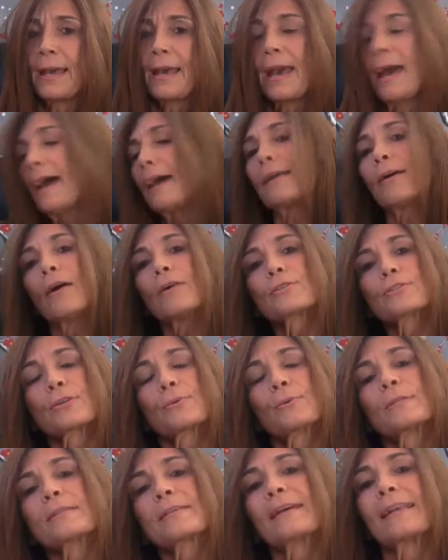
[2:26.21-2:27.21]
And
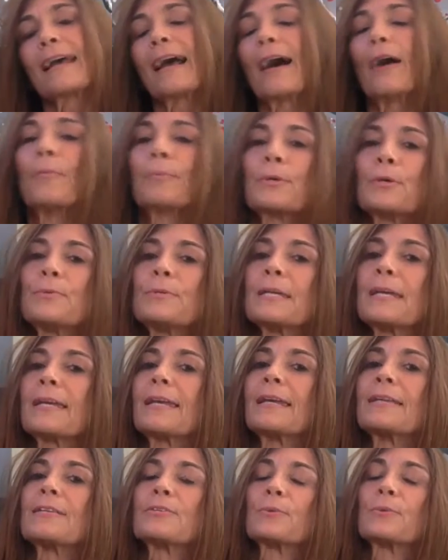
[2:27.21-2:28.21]
also, it's going to help you dig
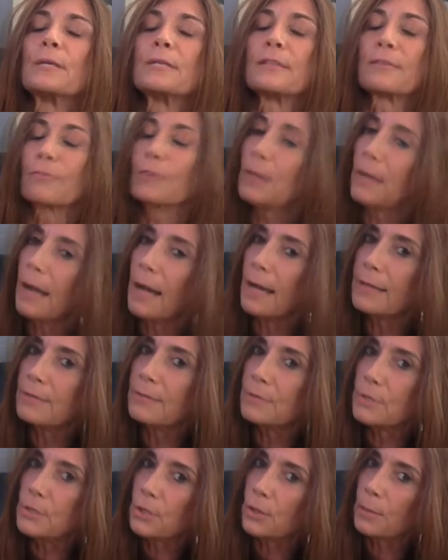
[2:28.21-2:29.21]
into a different kind
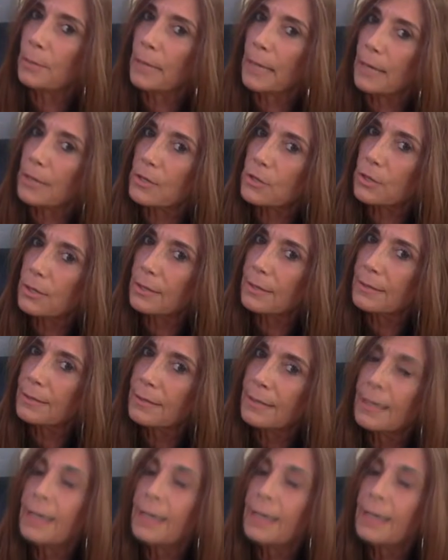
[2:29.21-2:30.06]
of determination.